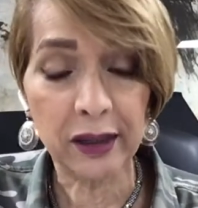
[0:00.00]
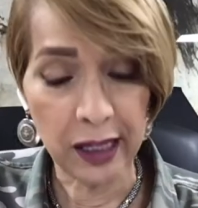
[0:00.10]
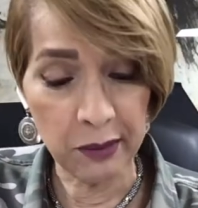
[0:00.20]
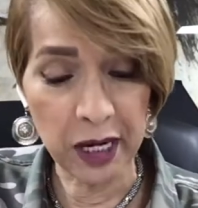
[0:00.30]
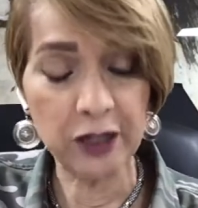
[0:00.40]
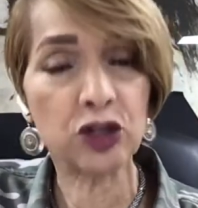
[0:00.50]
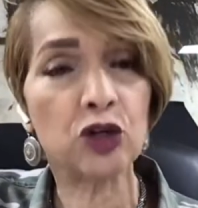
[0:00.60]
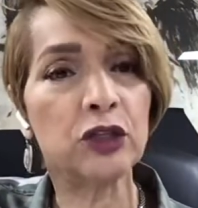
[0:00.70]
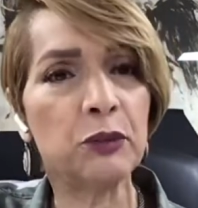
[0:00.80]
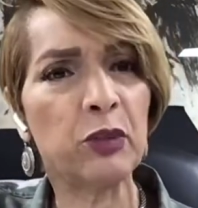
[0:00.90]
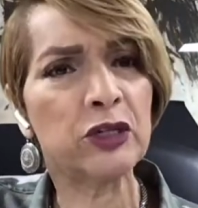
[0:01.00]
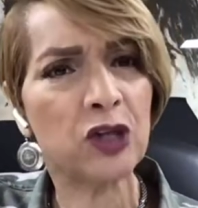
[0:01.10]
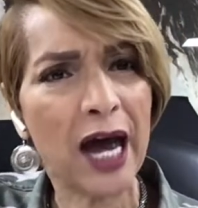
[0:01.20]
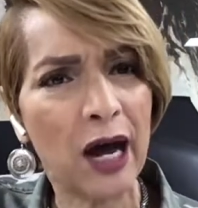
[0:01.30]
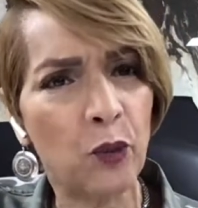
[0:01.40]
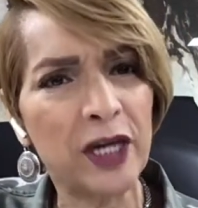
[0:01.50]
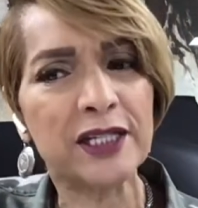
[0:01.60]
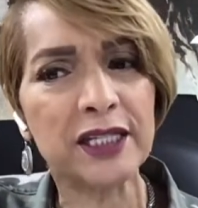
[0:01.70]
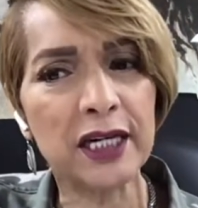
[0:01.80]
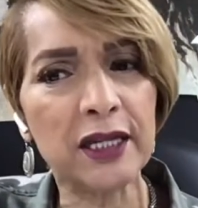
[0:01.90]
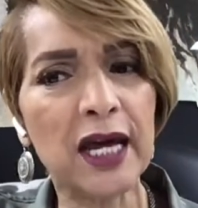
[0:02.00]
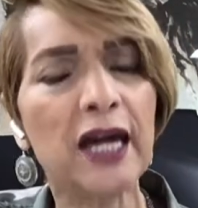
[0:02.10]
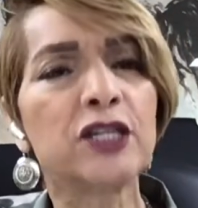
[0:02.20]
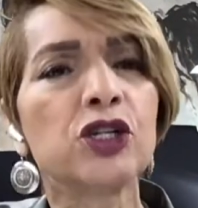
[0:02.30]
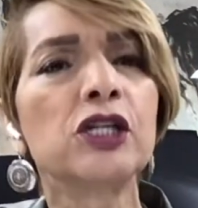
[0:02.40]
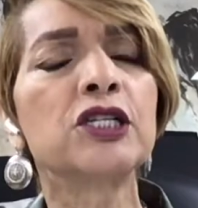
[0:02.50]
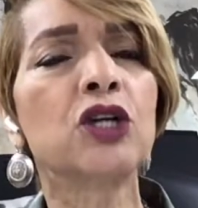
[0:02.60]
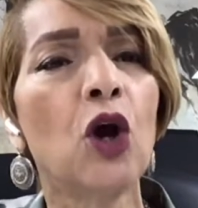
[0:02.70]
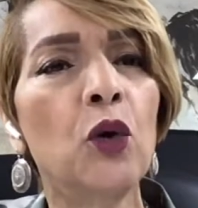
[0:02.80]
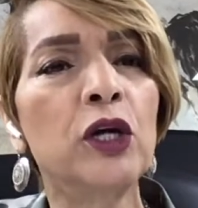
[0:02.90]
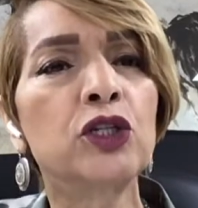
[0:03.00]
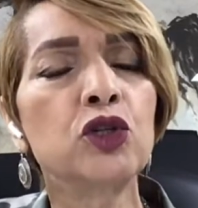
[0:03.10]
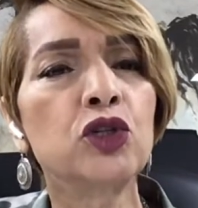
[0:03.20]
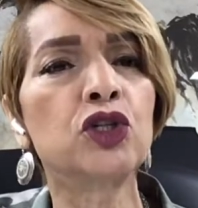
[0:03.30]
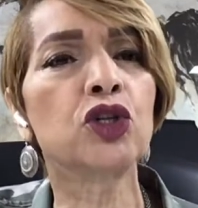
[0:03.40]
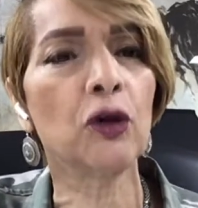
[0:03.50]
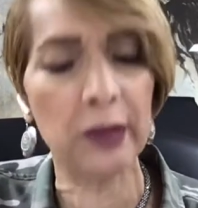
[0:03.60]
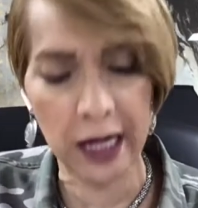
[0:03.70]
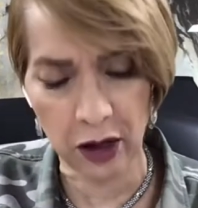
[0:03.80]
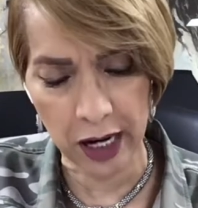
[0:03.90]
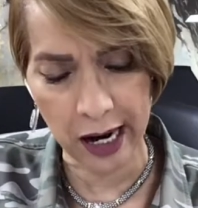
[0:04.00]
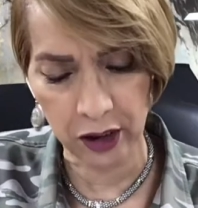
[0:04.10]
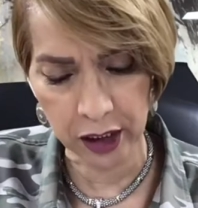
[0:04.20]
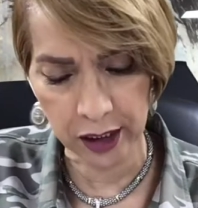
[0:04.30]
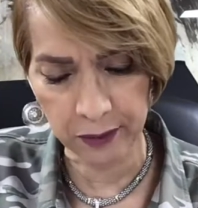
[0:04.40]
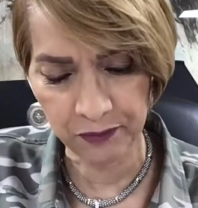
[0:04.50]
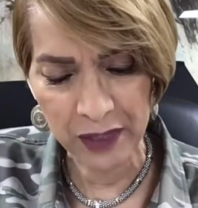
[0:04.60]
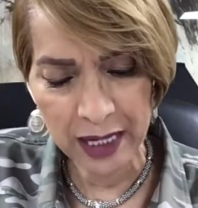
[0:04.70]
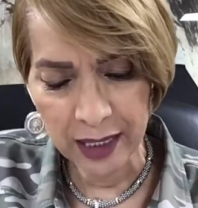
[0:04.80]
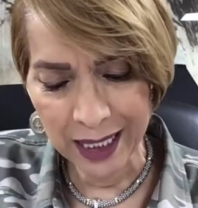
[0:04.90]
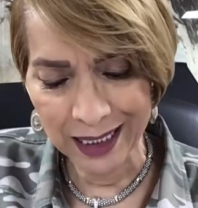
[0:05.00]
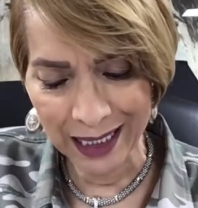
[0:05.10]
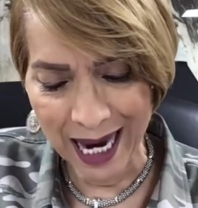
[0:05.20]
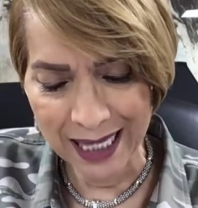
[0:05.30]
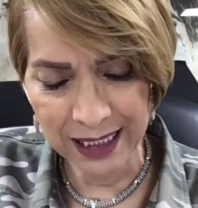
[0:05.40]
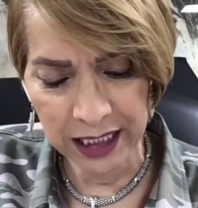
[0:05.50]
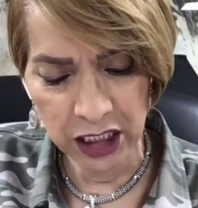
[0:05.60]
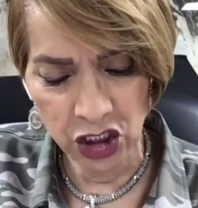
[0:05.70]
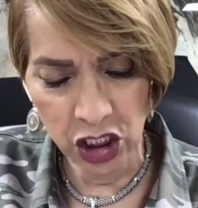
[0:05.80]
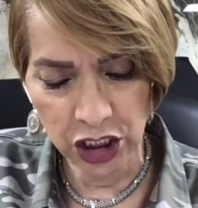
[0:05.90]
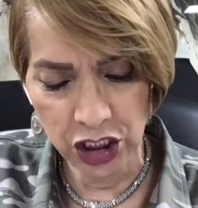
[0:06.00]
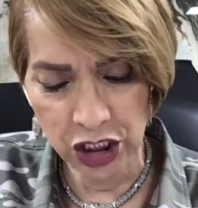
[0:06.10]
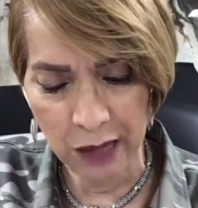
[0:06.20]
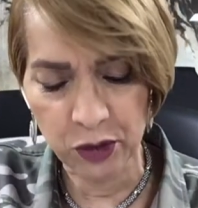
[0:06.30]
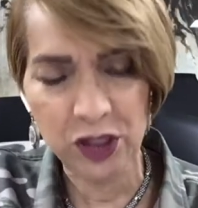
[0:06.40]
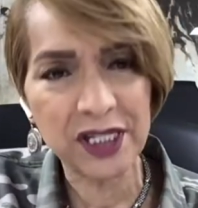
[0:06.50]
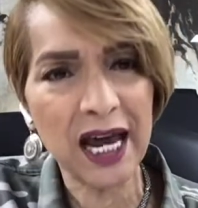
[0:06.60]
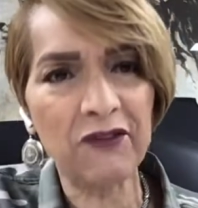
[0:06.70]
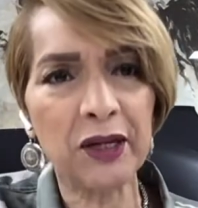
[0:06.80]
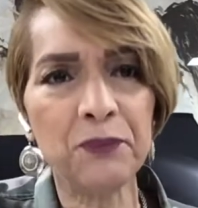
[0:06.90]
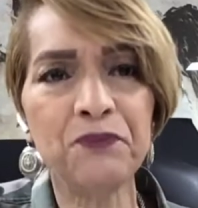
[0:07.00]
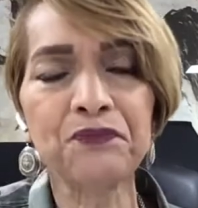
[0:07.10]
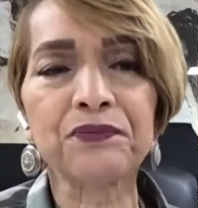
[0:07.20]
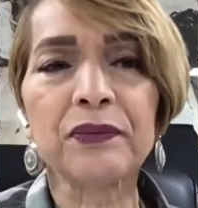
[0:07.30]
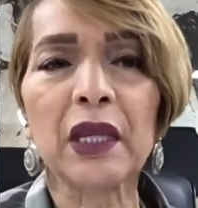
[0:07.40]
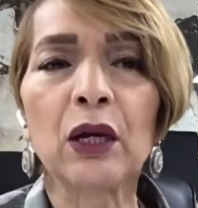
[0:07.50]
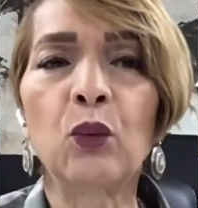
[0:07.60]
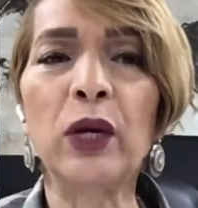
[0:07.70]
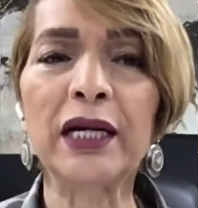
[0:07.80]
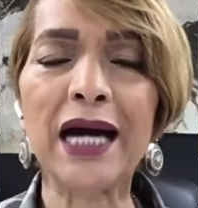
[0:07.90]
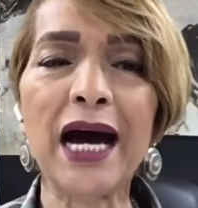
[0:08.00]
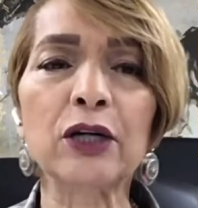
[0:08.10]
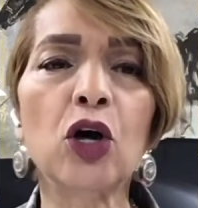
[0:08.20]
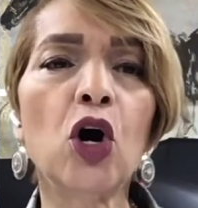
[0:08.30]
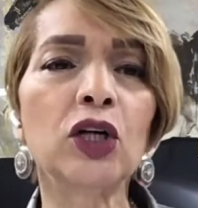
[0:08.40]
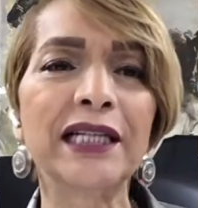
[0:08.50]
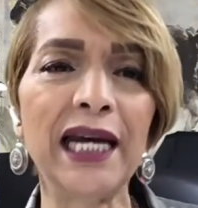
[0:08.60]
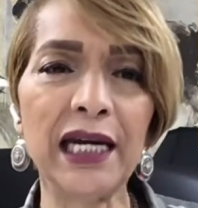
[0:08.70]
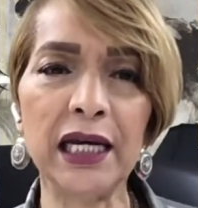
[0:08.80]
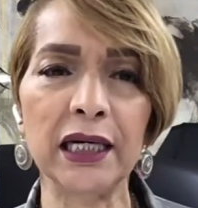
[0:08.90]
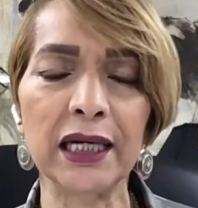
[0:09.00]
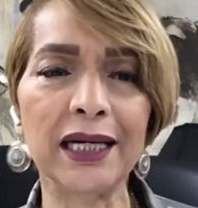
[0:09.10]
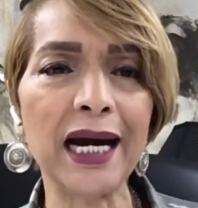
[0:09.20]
Amen. So it depends on how we see that is going to determine our outcome. And lastly, in Judges chapter 7, when God called Gideon, and